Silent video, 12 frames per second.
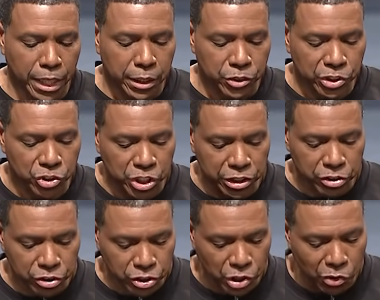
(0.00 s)
Since
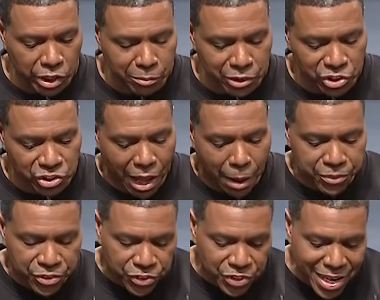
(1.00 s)
Jesus told him to stop
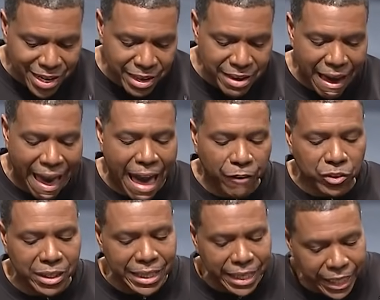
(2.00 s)
sinning after
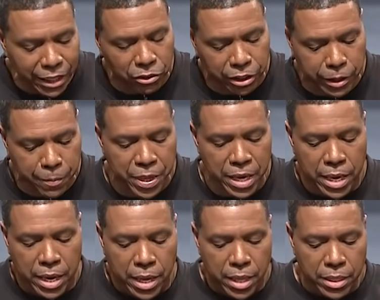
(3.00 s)
he healed him,
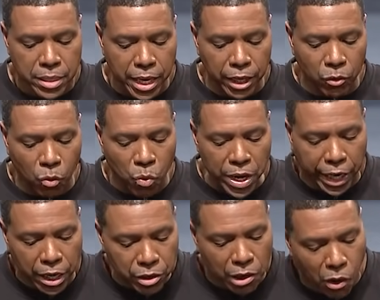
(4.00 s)
then we
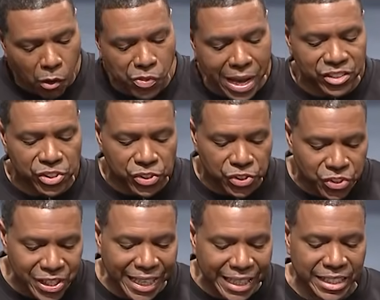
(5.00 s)
can know that
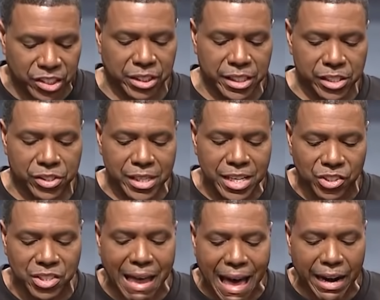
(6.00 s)
sinlessness is
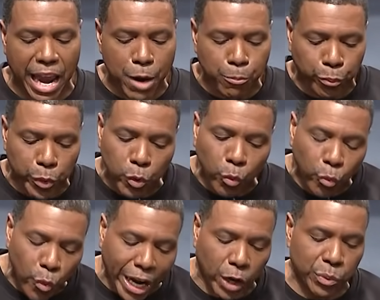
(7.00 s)
not a
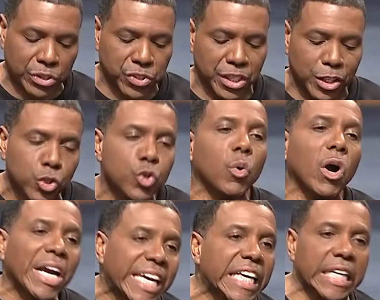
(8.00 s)
prerequisite to our
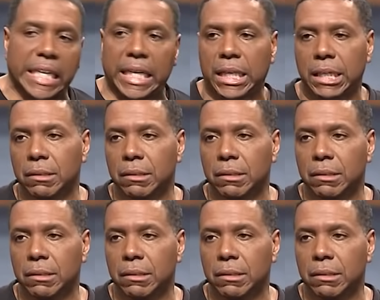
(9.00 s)
healing.